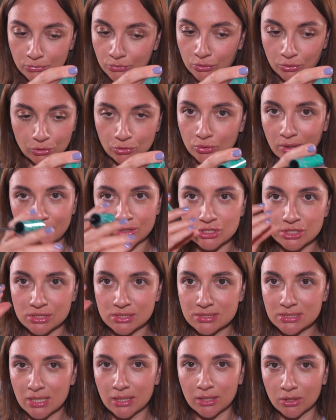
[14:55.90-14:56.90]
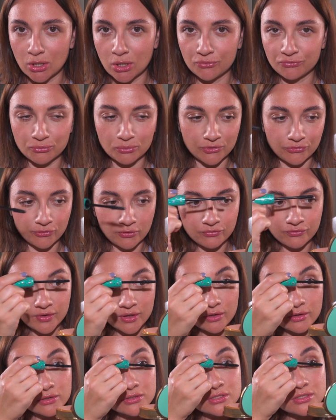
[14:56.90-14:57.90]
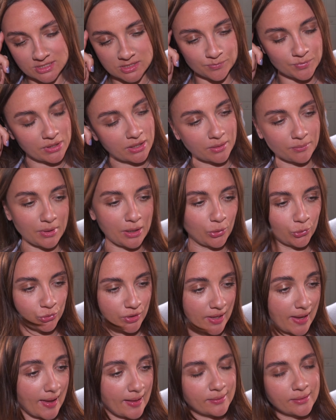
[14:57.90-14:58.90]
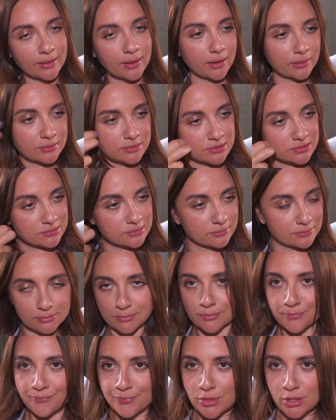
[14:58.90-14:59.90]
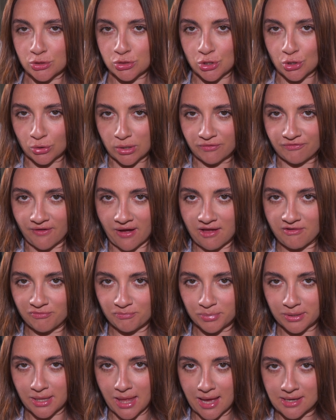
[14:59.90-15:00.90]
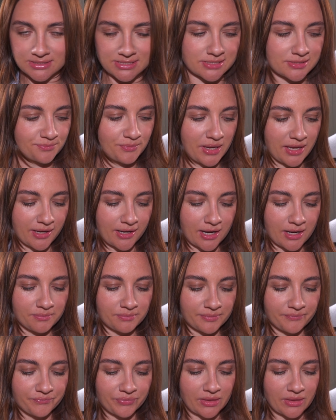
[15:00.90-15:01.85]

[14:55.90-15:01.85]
you can just take it off with your fingers. Speak about elegant 35 plus makeup.